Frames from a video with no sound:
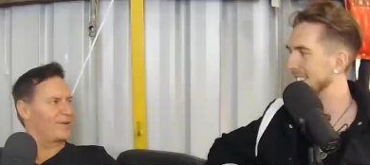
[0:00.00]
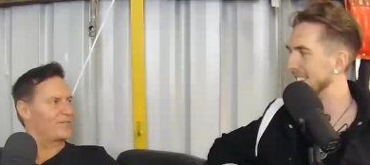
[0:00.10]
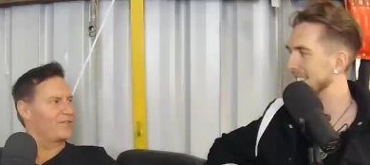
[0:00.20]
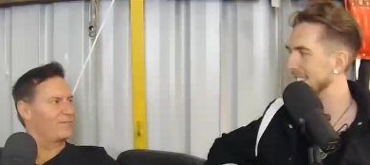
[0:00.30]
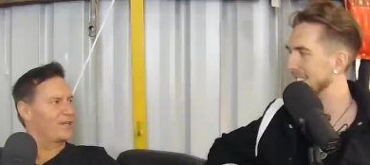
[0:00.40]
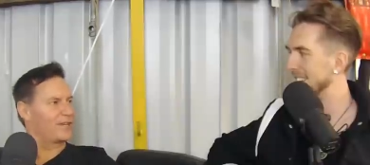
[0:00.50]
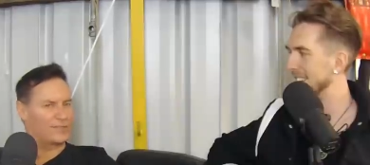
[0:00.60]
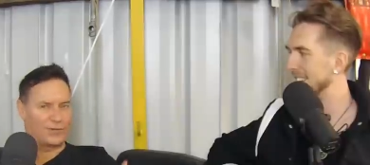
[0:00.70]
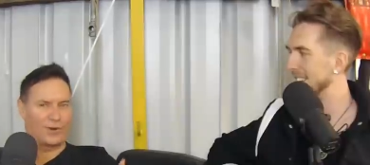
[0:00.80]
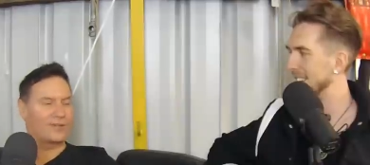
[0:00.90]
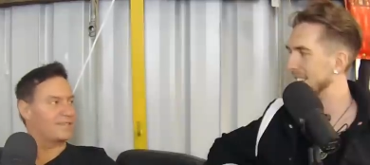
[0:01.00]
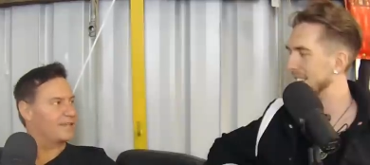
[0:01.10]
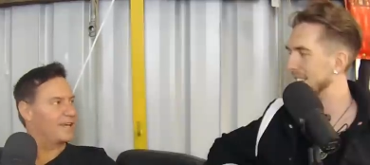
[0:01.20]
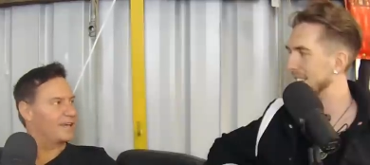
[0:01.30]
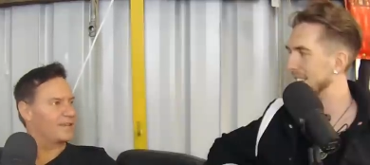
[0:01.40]
Speaker 1: want to serve me? He goes, you want? I
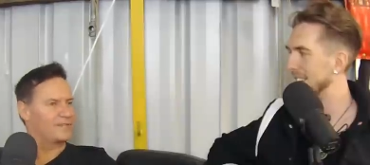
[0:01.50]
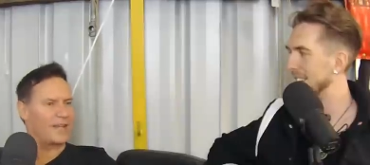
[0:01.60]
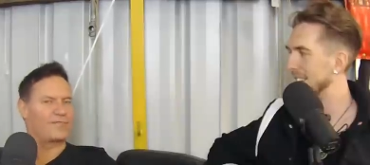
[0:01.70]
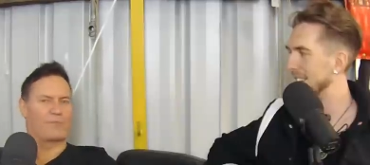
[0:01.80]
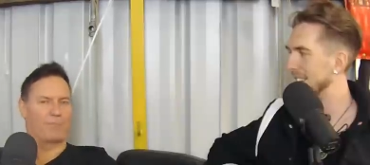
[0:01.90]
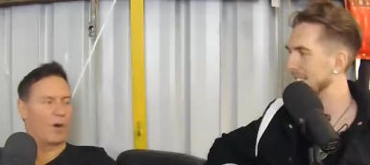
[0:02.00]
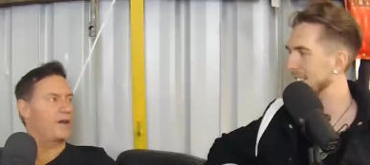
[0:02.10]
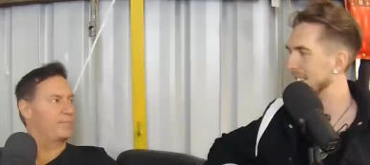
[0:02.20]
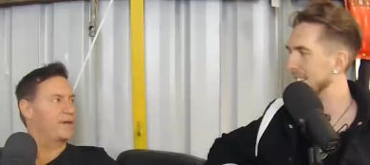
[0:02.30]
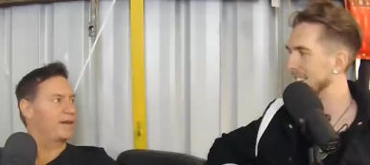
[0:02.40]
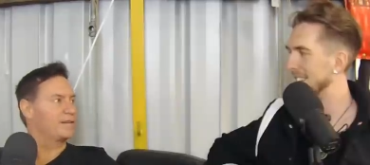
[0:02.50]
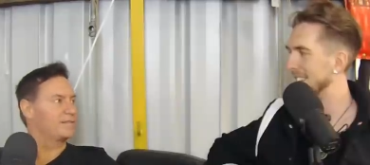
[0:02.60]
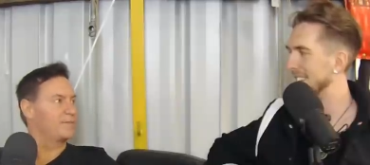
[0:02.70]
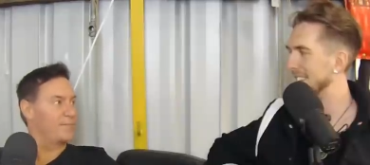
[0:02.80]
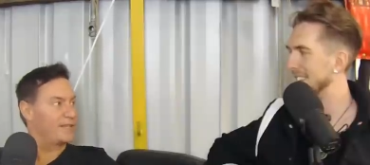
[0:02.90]
said, yeah. He goes, you don't have to buy beer.
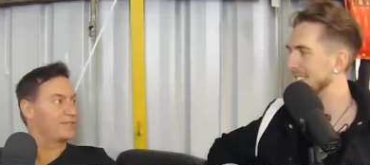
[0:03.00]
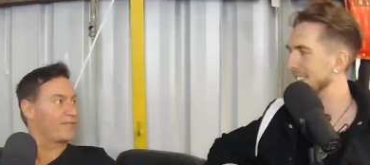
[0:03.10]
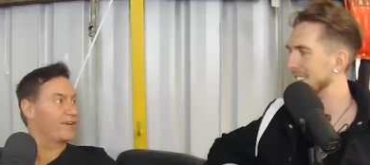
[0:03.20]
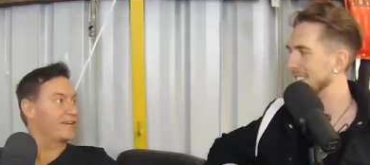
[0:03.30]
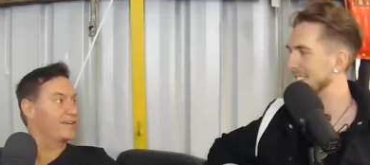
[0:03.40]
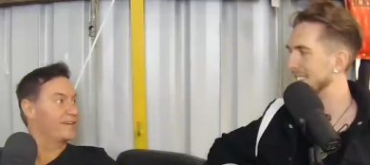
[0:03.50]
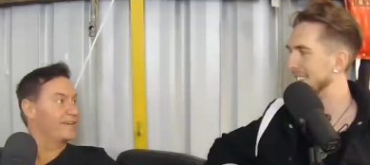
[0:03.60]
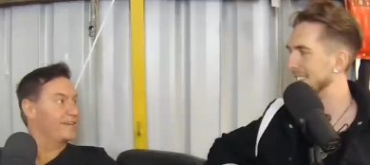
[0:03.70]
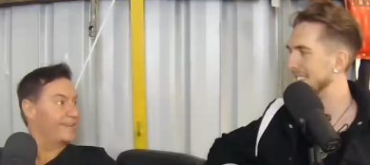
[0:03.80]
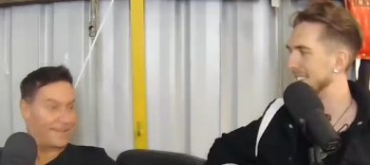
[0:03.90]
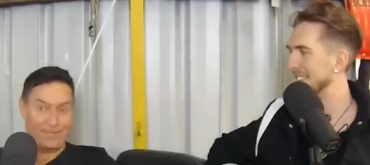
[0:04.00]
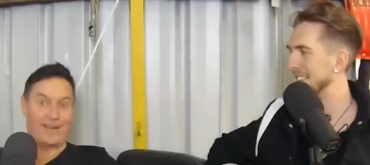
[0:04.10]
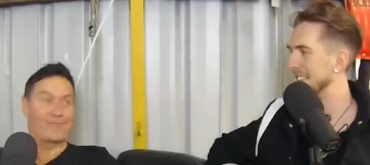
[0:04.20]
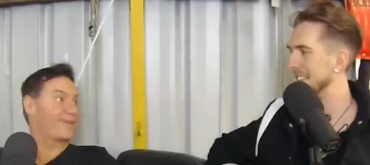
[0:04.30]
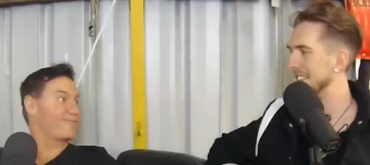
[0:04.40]
The beer's free. I go,
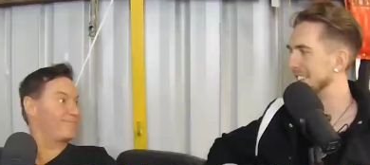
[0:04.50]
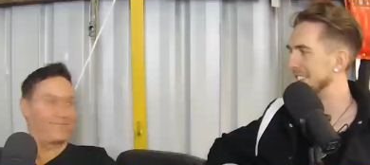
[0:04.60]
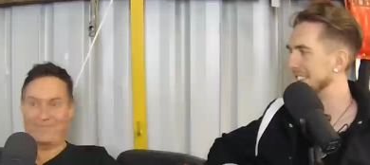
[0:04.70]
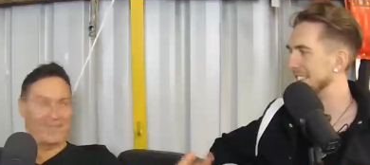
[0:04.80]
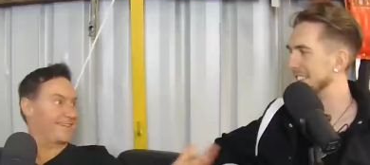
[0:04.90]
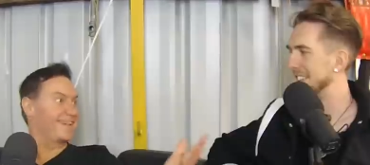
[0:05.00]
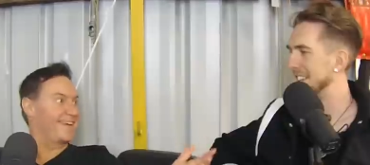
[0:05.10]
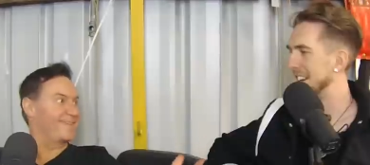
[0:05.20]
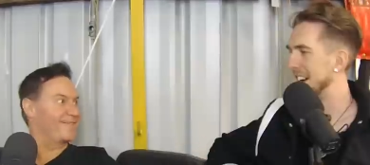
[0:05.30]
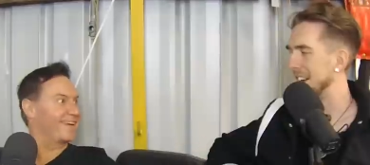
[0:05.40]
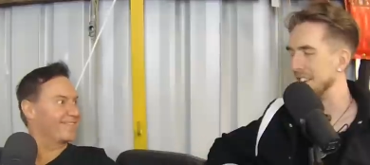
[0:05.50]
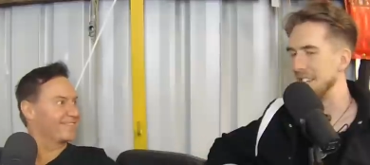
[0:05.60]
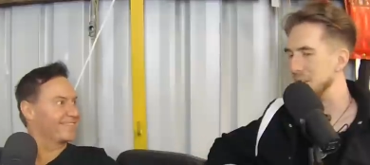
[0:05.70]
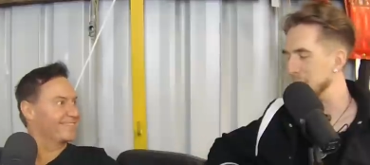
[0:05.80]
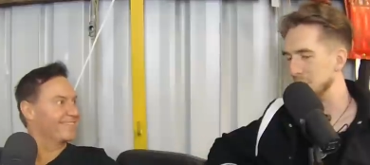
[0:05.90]
fuck, what a fucking yeah, man. And
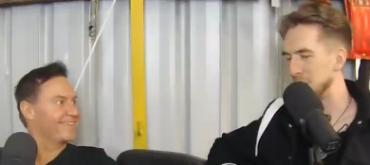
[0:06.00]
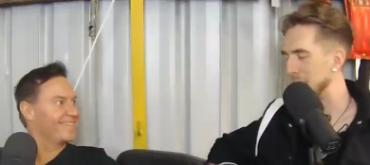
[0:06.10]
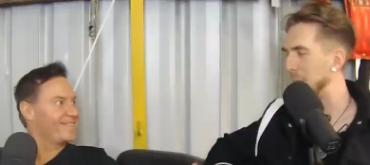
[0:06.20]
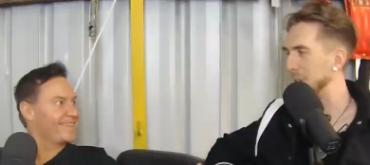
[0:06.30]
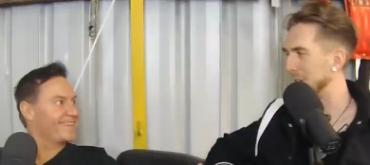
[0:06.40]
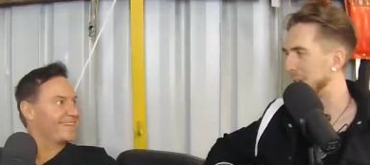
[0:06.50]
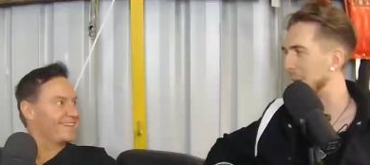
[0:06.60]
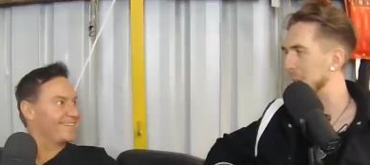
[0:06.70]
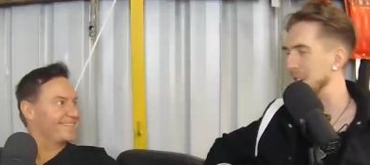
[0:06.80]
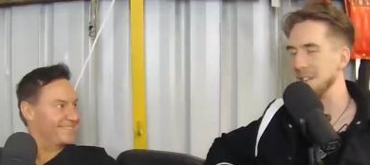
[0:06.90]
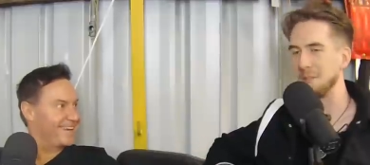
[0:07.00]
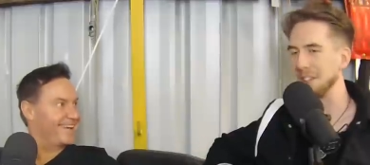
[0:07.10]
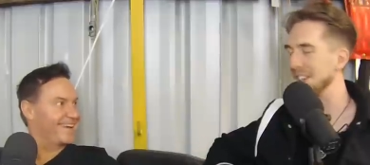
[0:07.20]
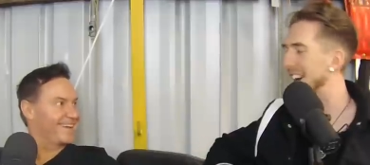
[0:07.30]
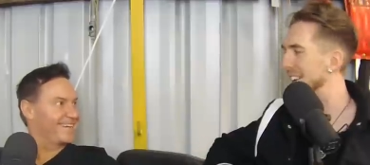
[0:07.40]
then I'm, you
Speaker 2: were sold on comedy yeah.
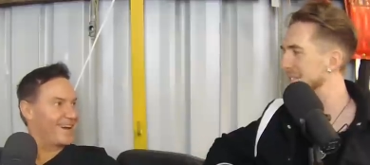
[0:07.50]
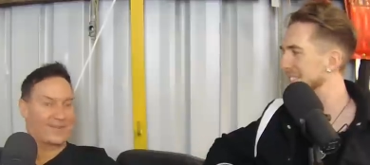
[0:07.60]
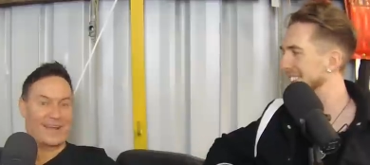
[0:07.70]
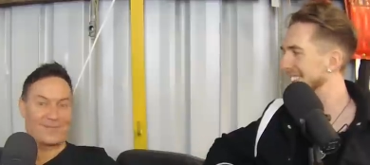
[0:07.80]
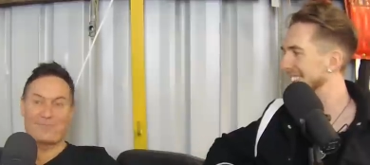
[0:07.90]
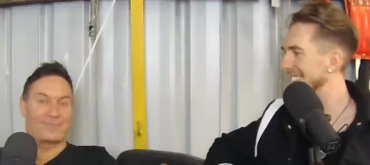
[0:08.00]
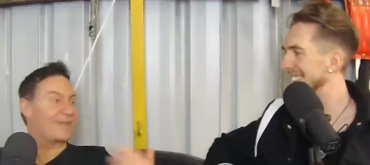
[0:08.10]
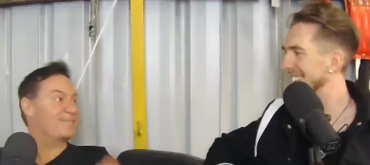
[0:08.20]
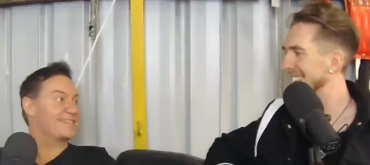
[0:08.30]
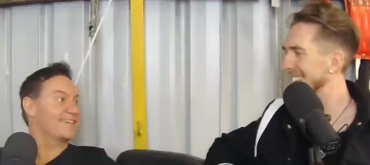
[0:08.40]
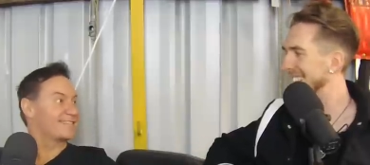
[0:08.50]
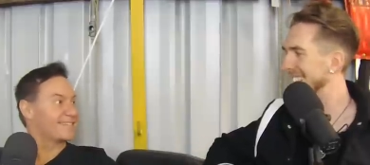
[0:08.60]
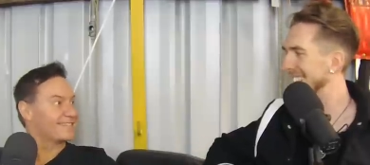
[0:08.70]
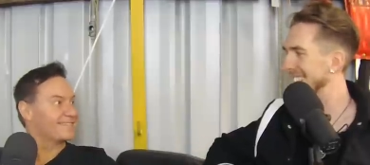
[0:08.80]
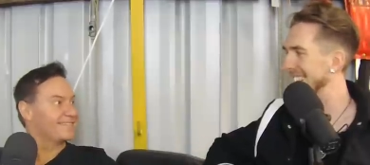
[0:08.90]
for life.
Speaker 1: Okay, give me six.
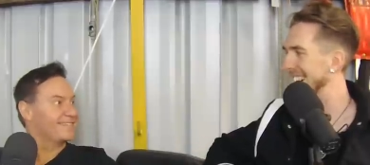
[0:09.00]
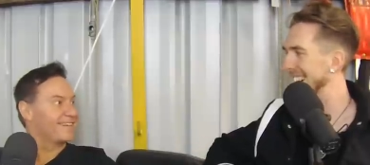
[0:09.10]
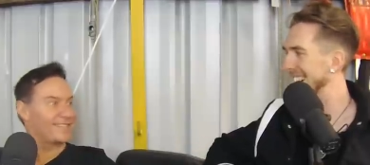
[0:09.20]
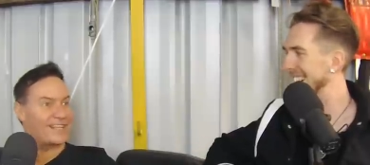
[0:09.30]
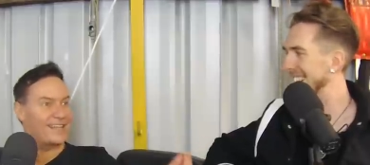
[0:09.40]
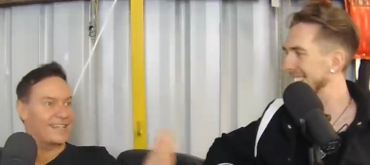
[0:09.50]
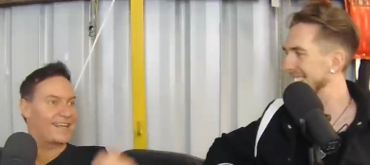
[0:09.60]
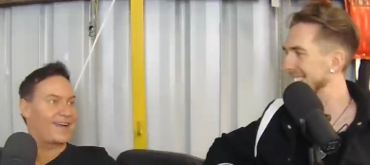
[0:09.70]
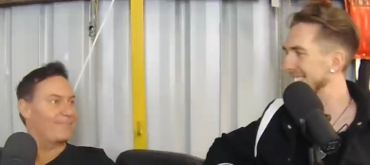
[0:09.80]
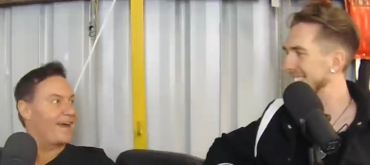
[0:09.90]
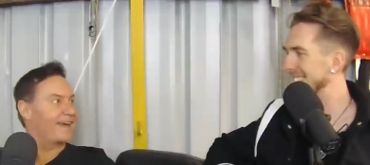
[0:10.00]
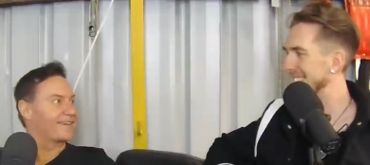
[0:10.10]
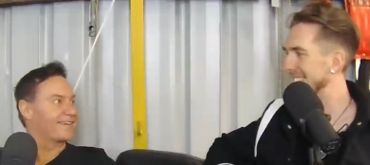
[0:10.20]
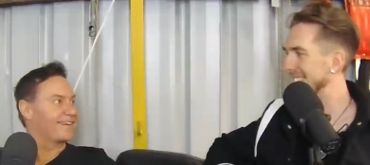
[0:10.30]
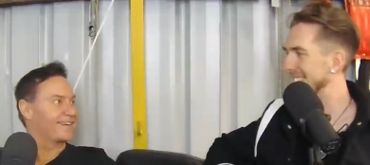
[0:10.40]
Yeah. He goes, no, you can come back.
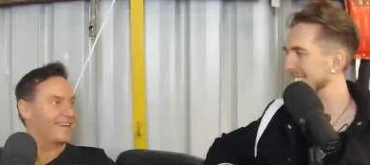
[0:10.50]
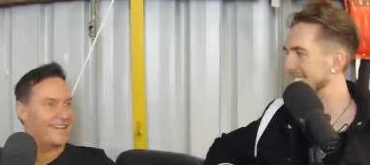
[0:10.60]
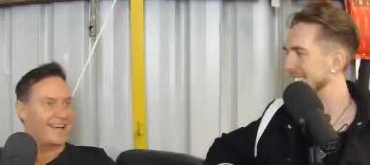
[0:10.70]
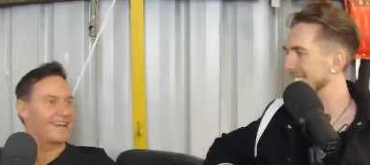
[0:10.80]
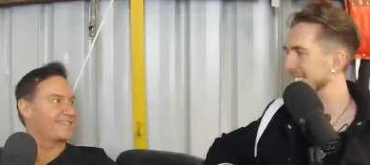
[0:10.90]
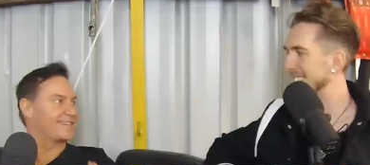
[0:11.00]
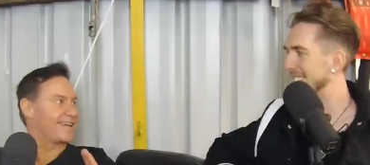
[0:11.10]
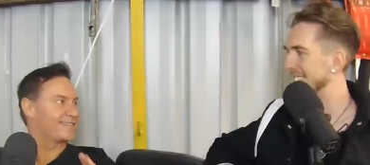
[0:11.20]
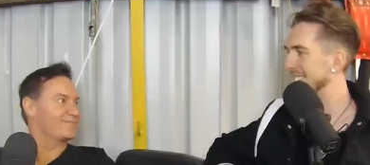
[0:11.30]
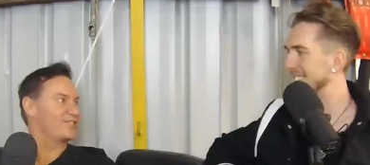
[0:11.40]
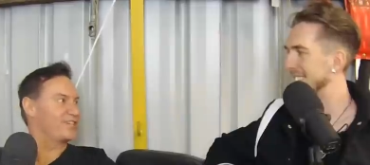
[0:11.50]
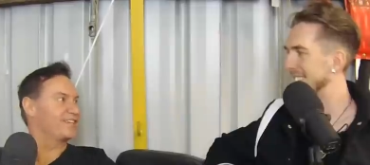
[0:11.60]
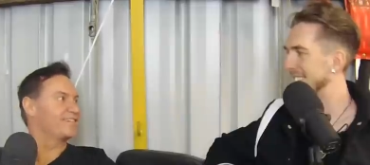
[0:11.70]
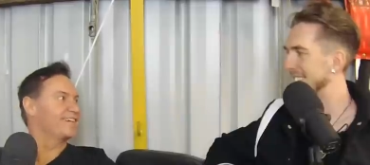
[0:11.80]
And I go, no, no, just in case I'm shit.